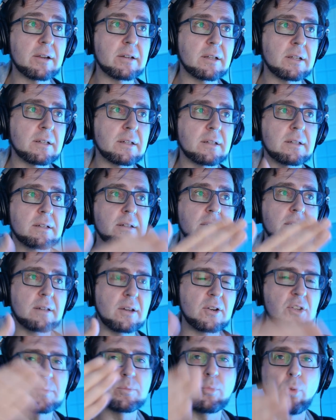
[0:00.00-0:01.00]
then
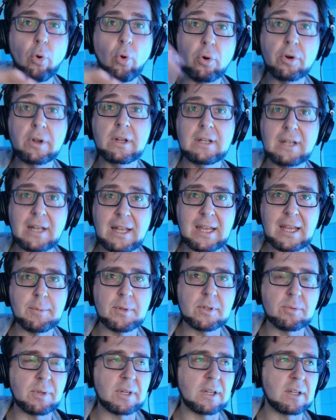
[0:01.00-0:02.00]
there's more delay
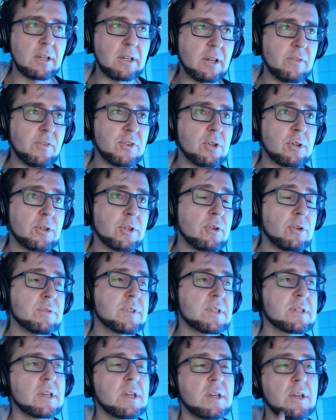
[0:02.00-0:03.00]
between the individual
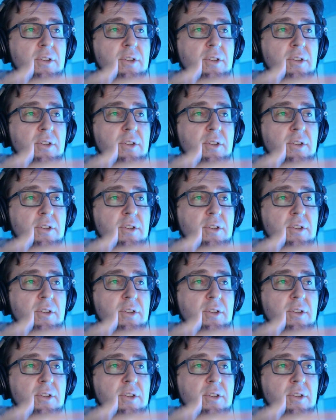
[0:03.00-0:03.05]
notes,